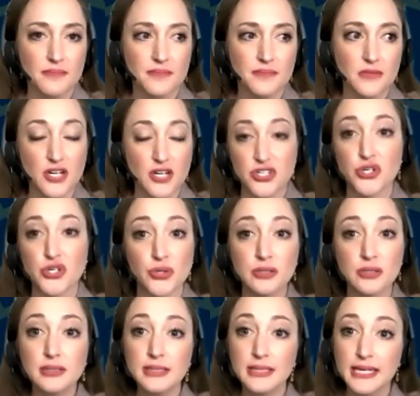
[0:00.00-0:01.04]

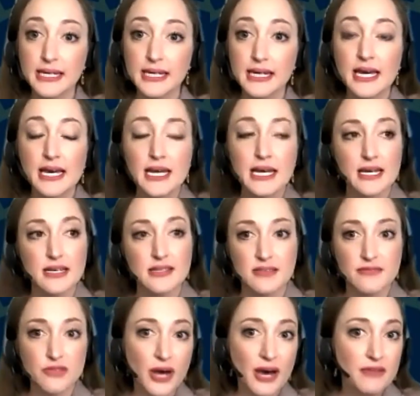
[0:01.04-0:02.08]
longitudinally is
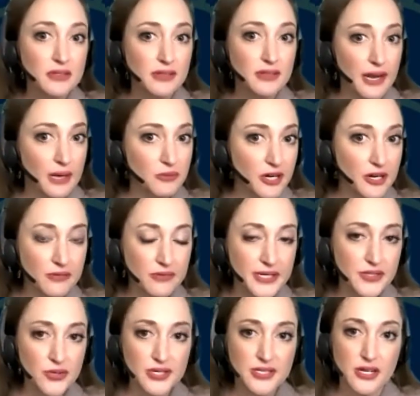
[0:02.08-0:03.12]
if you have a library
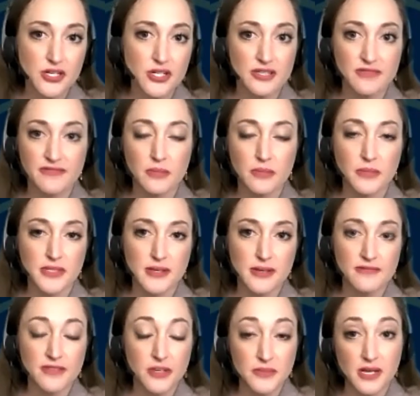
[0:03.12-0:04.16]
resource such as
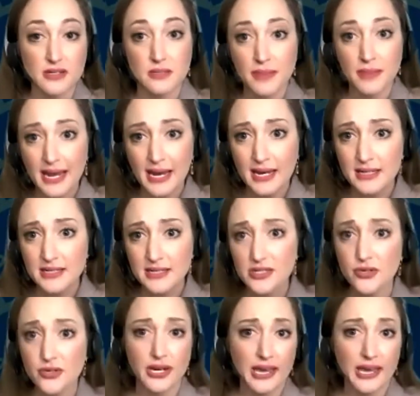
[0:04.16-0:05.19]
Films on Demand
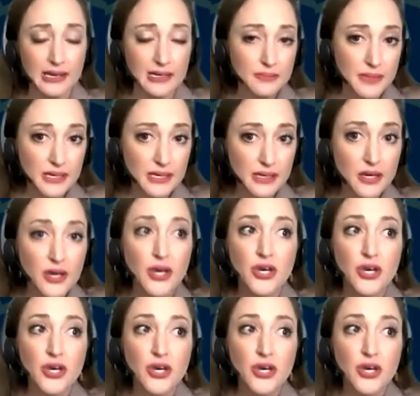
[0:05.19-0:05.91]
or Canopy,